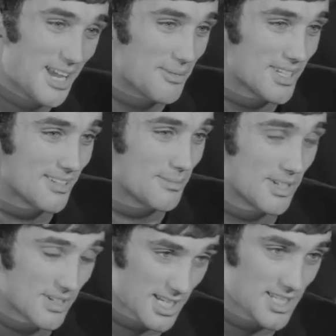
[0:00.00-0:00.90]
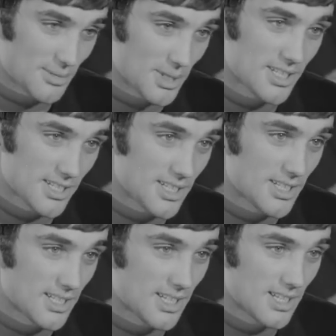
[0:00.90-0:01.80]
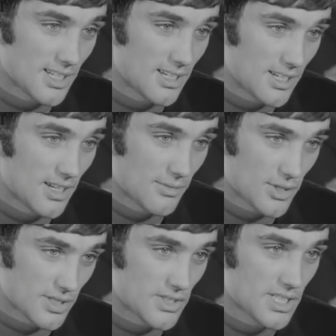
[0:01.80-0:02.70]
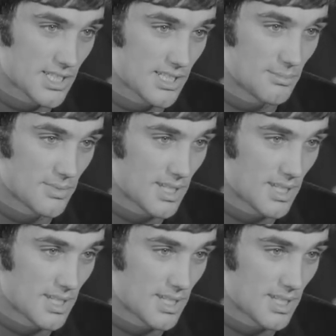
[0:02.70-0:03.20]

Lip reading: we actually wanted a First Division team